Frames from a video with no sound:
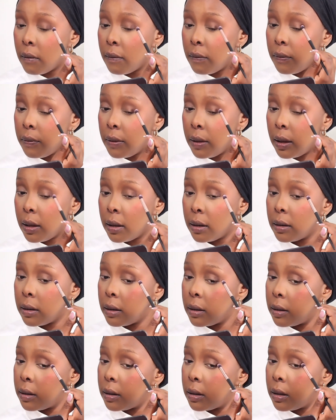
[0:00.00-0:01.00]
And
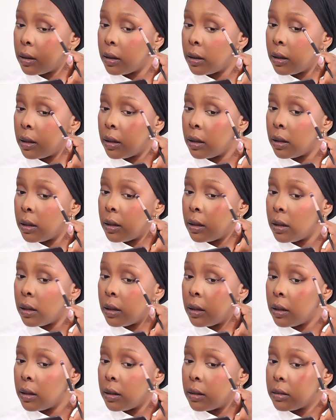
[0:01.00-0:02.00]
then
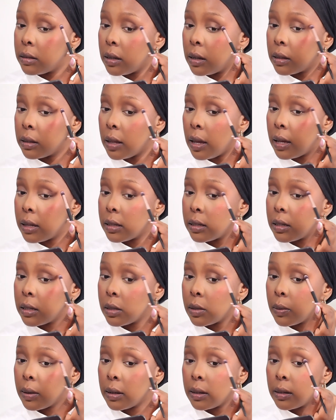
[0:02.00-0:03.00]
take the
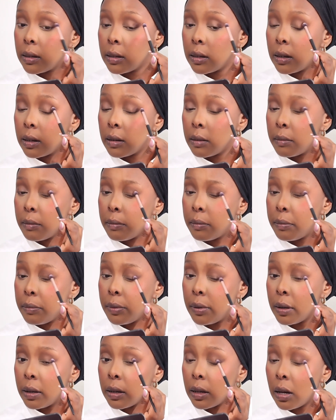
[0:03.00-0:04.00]
excess one,
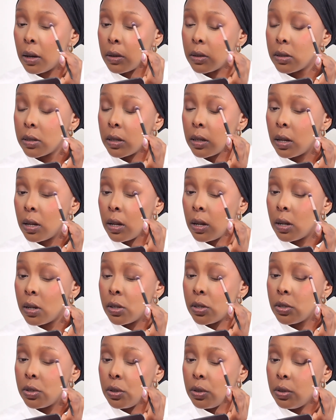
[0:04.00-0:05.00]
bring it out.
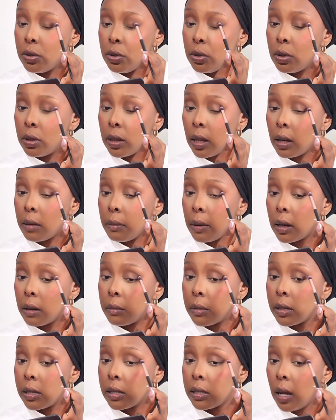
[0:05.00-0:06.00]
Should you then make a
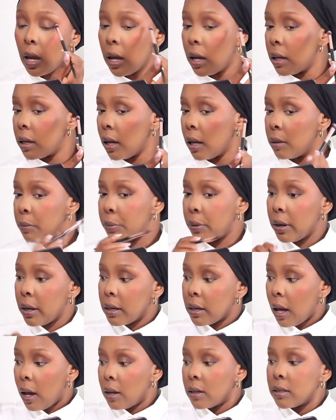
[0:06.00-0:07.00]
mistake and bring
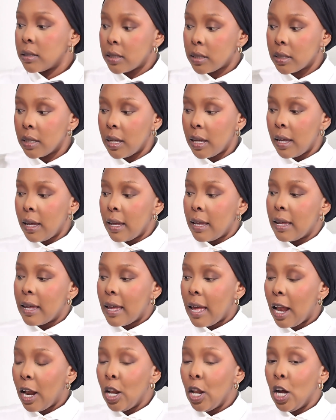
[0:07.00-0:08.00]
it out
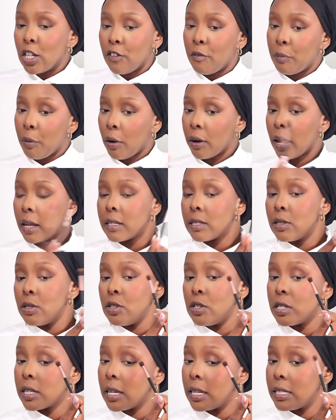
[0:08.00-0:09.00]
a lot of product, you
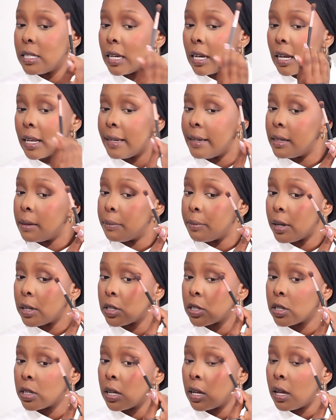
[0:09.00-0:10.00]
just can take a cleaner
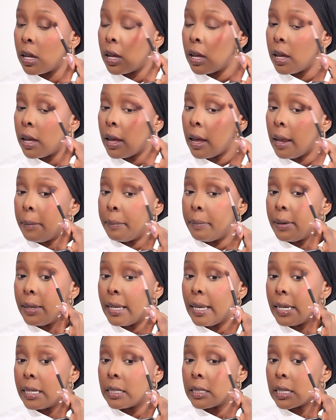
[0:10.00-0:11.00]
brush and
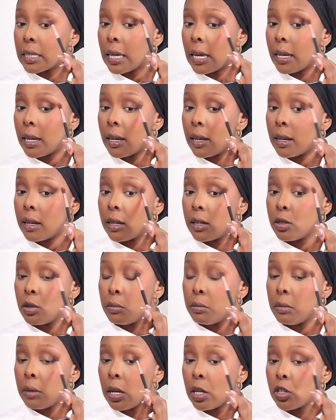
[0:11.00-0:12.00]
blend it again to
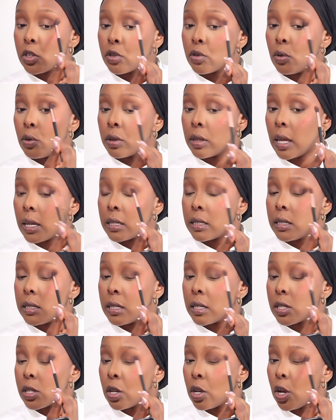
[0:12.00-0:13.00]
make sure that it
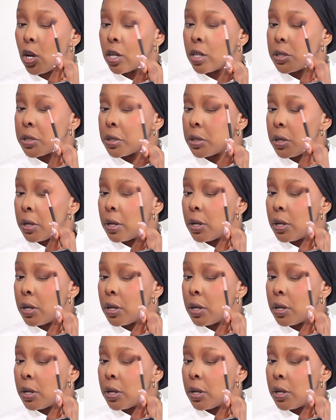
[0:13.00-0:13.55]
does not